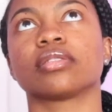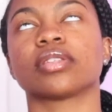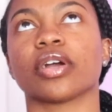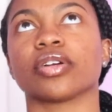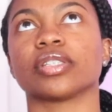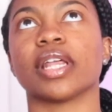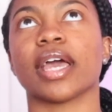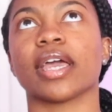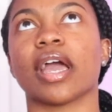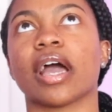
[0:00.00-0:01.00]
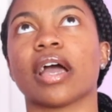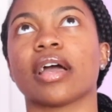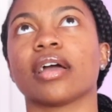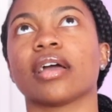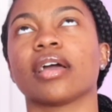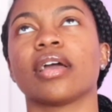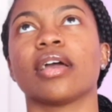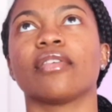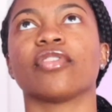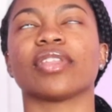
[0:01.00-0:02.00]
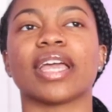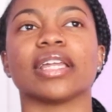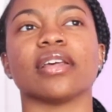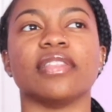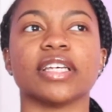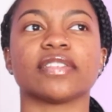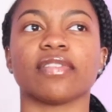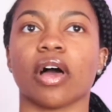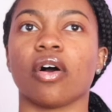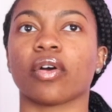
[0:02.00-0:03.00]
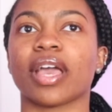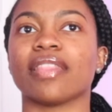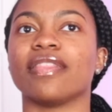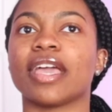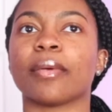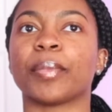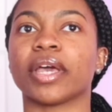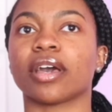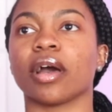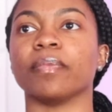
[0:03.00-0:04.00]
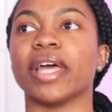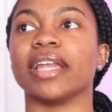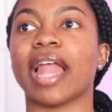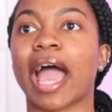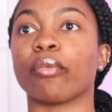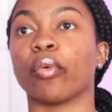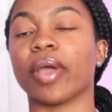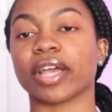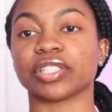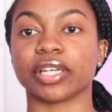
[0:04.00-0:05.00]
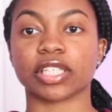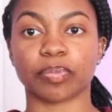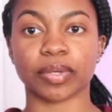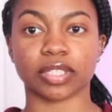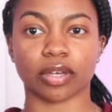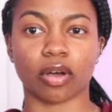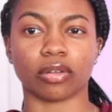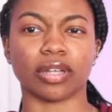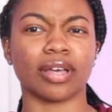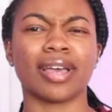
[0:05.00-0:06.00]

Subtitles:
Thursday for the end of this vlog and then pick up that night when we actually get to Pensacola